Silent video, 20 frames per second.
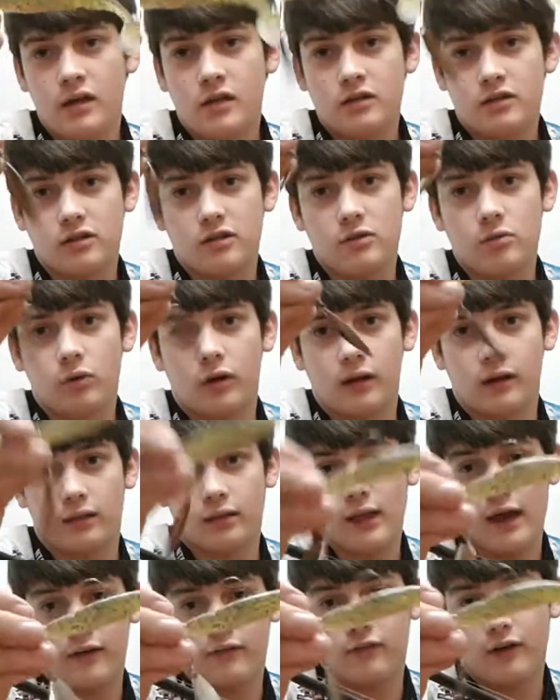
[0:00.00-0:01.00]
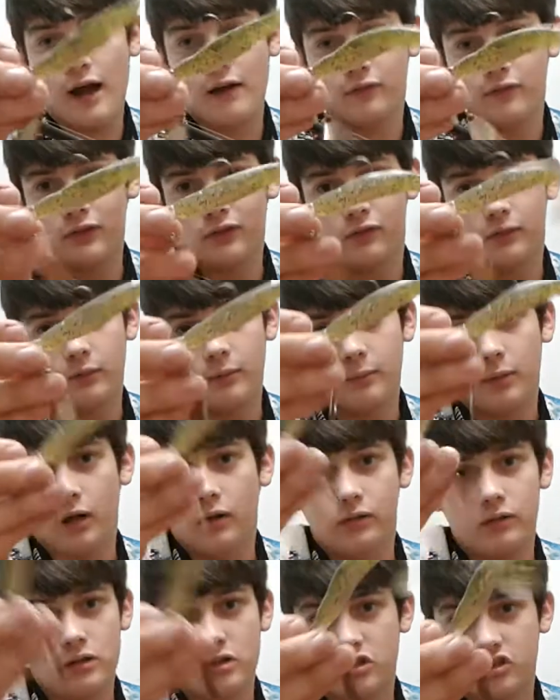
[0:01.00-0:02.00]
So you want to, like 5 foot from the
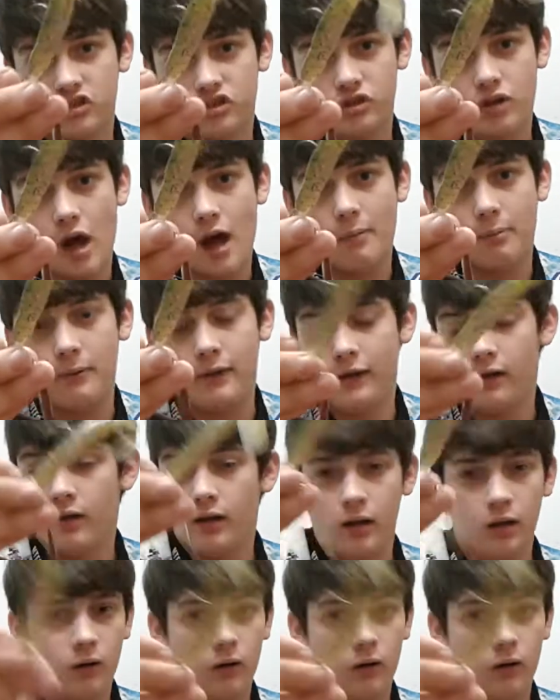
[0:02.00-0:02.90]
boat, you just stop it,